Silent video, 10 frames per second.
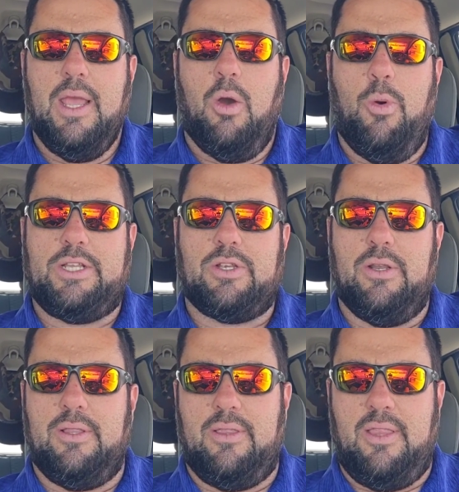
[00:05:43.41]
which
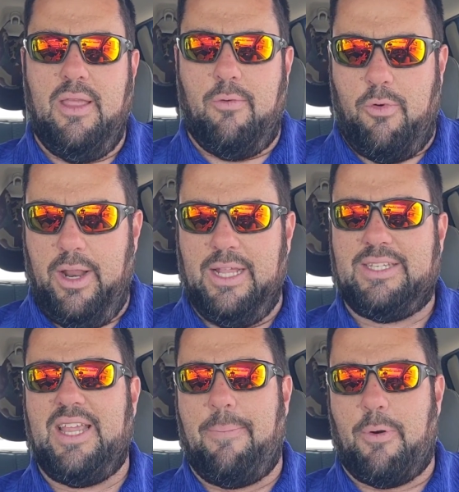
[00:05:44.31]
really
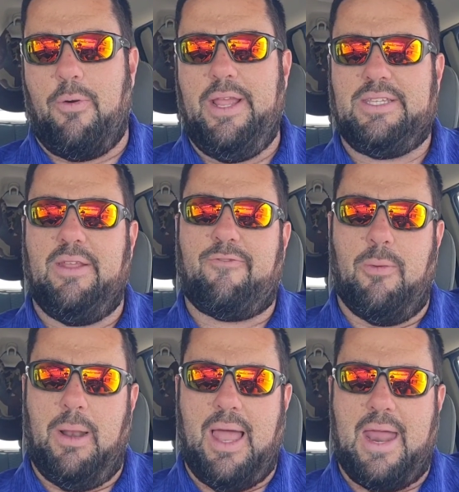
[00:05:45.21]
separates it
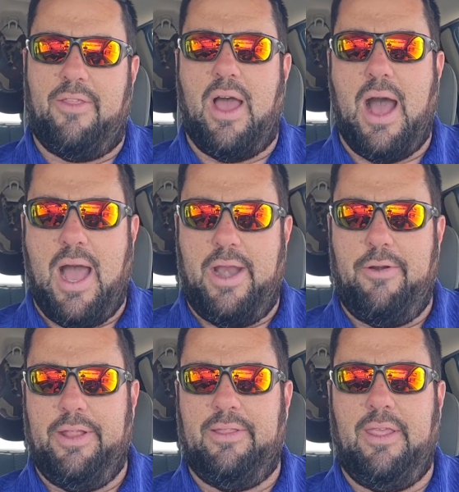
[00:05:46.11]
from a lot of the
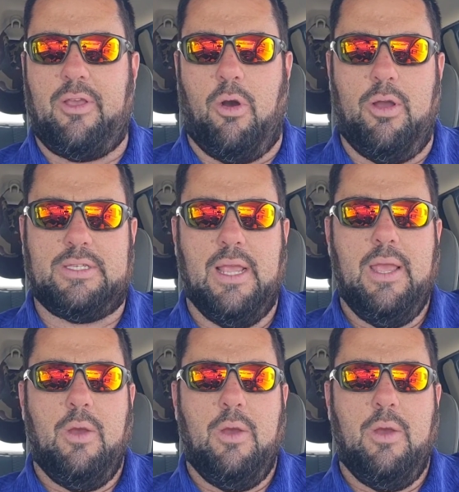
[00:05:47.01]
higher end decoys